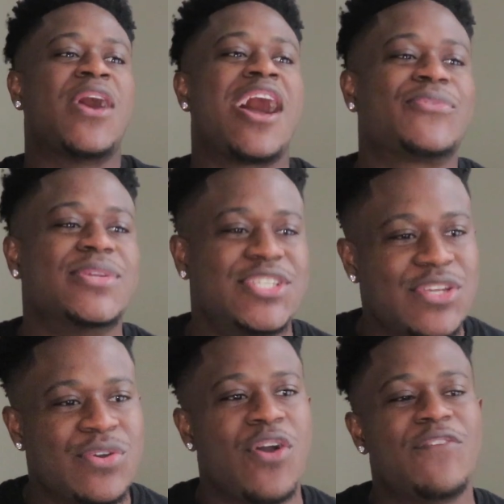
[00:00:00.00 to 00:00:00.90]
Rock With
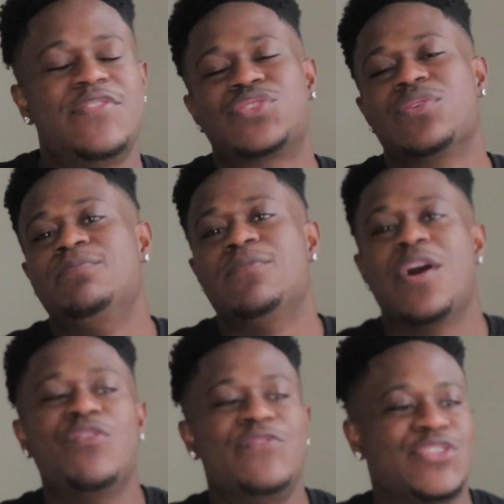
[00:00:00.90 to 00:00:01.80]
You, official
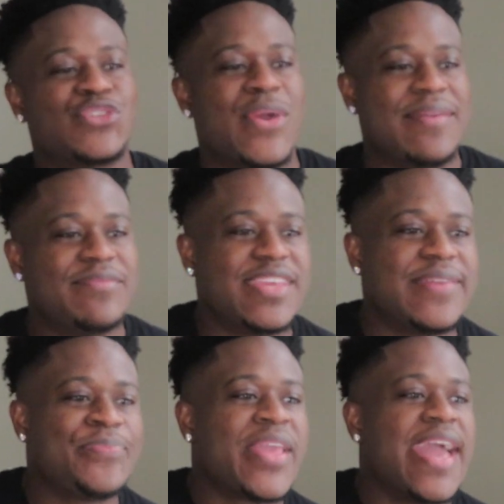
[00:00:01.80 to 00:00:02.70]

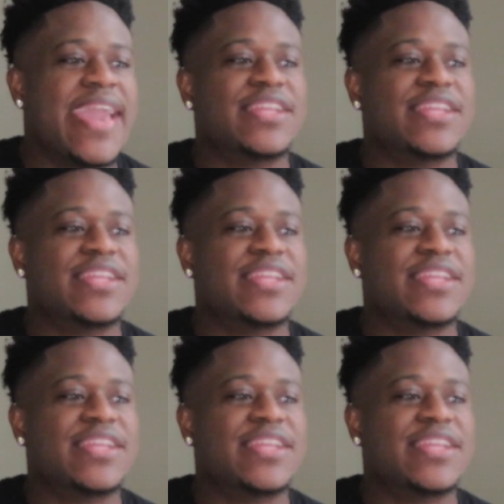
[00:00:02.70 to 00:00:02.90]
MV.